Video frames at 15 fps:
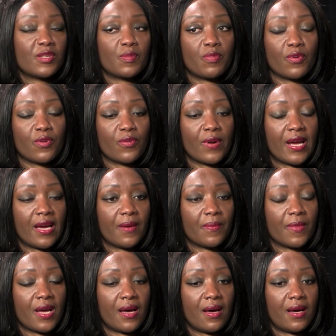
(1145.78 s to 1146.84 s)
program
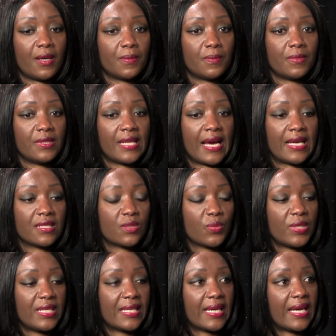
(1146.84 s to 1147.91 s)
last
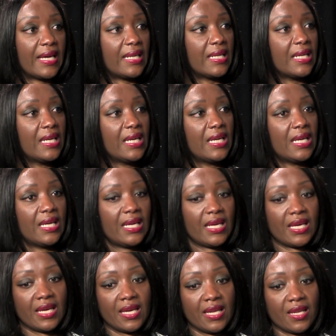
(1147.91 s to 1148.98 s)
weekend,
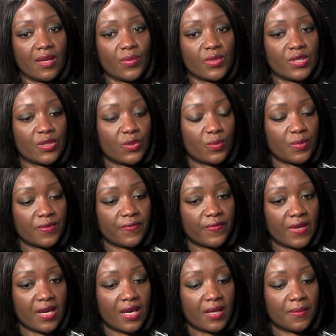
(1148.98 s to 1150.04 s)
and it was a group of
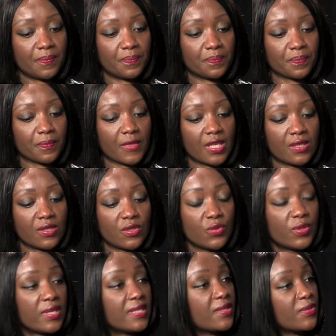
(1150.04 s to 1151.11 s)

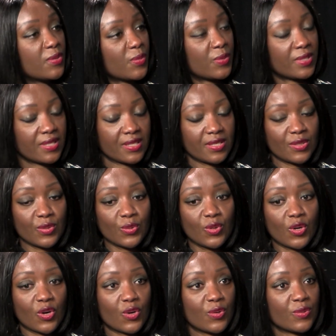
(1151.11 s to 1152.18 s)
students. So it was these two
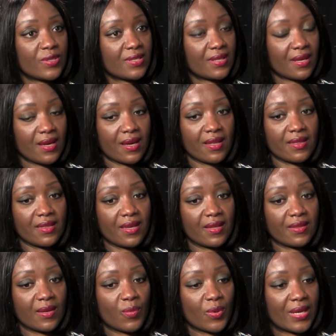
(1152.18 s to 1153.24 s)
girls that
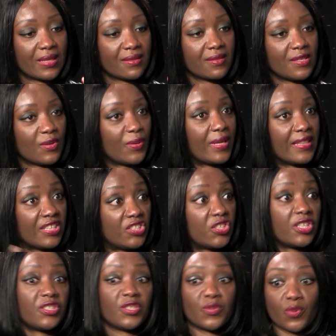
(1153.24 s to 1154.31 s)
were, and the
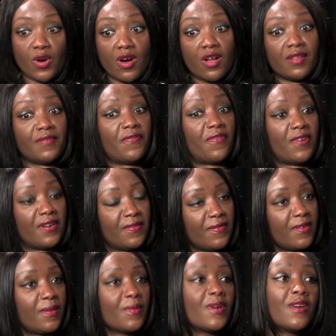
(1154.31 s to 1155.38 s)
judges were all in front of
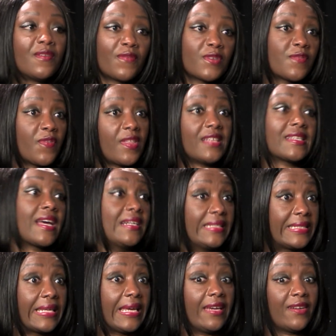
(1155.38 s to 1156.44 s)
them. First of all, that's kind of
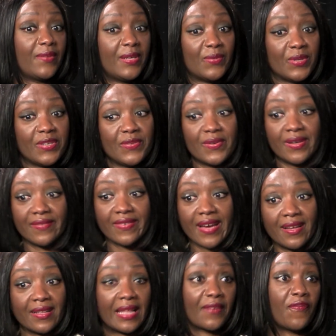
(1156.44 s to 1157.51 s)
scary when you have
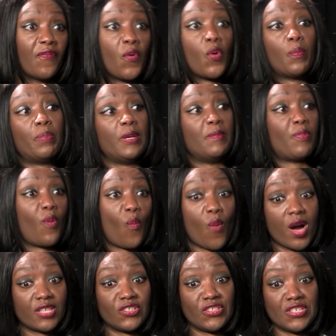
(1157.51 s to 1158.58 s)
got like 4 people
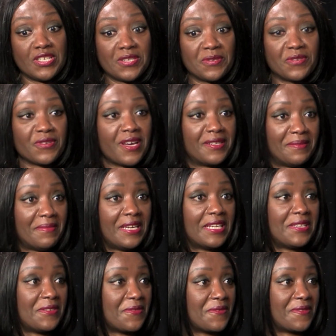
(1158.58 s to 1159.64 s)
watching you try to
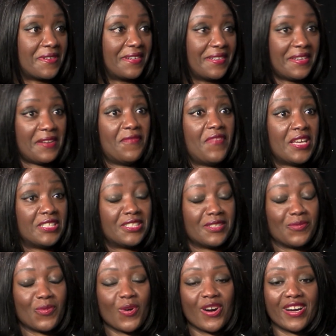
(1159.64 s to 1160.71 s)
make your invention
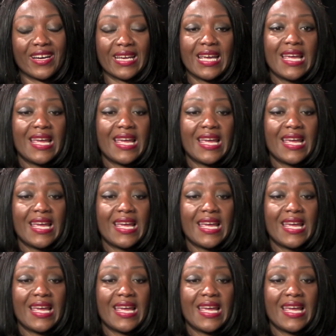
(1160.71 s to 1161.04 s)
work,